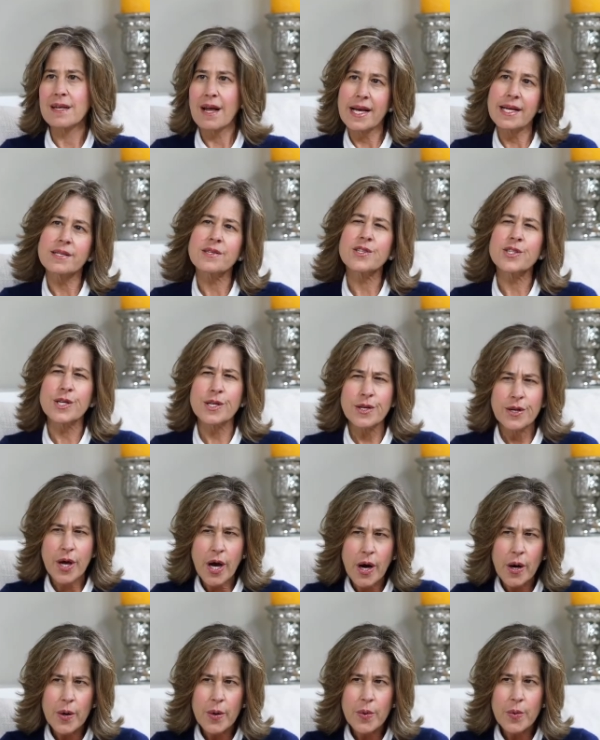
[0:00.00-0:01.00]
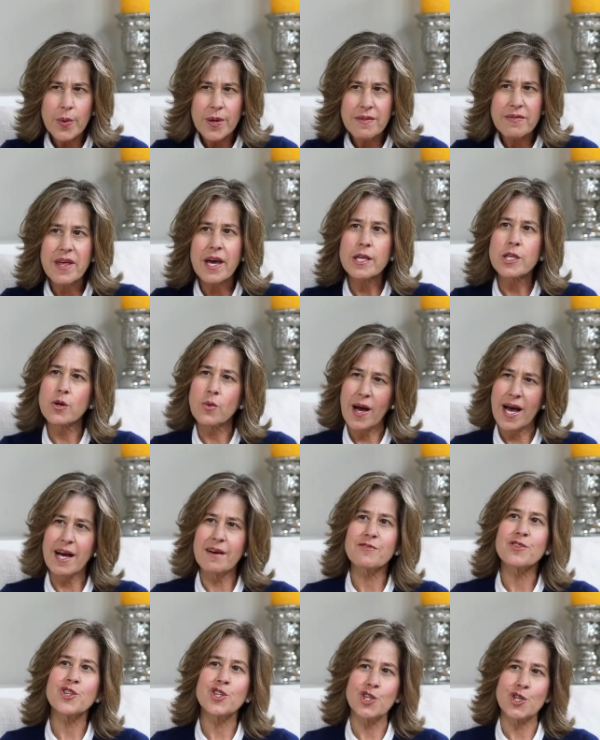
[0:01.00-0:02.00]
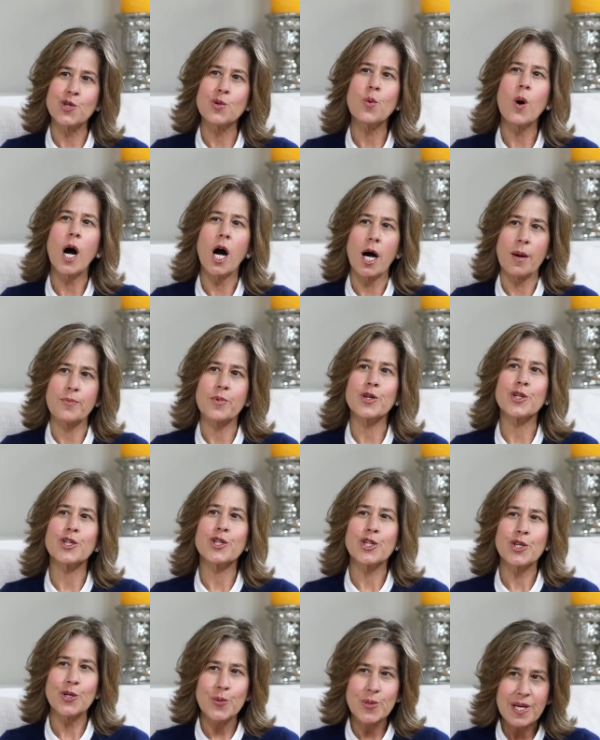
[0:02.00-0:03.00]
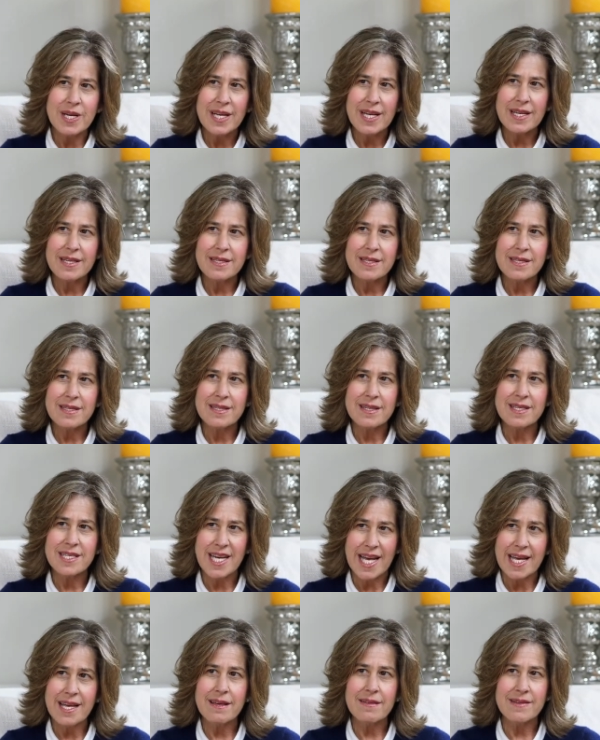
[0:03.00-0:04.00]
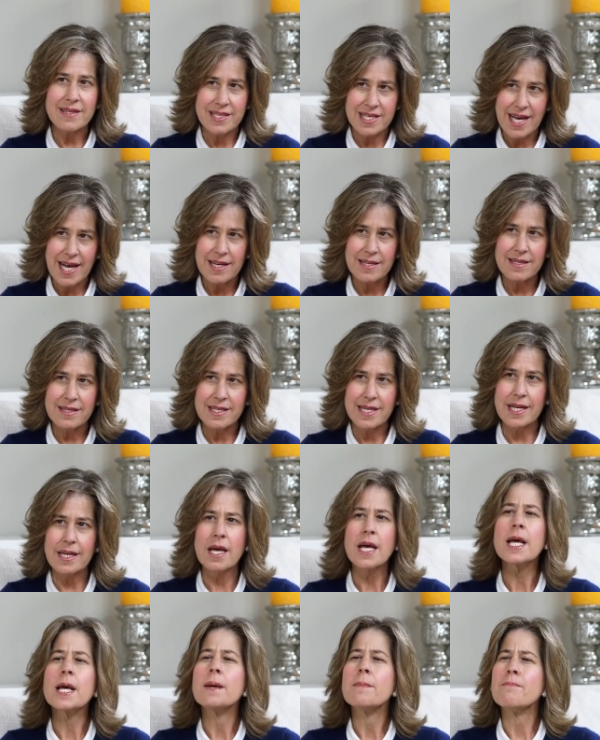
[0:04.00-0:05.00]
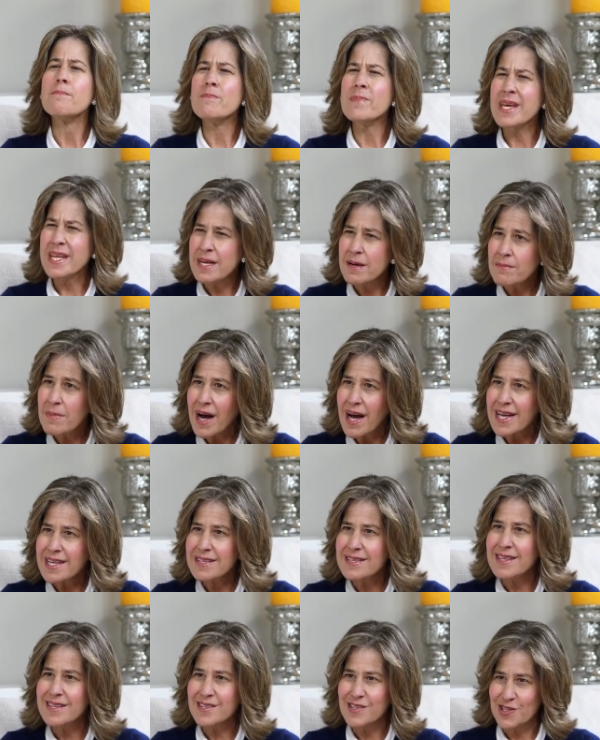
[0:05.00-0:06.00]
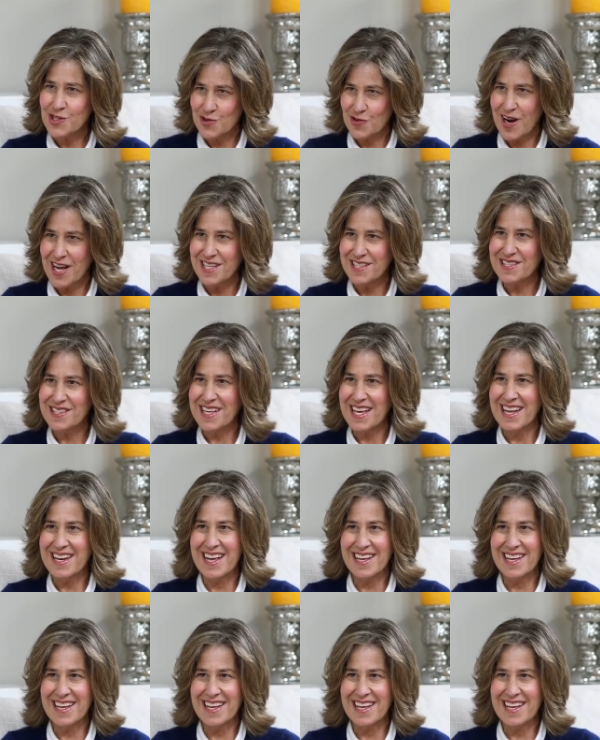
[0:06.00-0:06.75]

nice to know that you have two opportunities to take the test. It minimizes stress and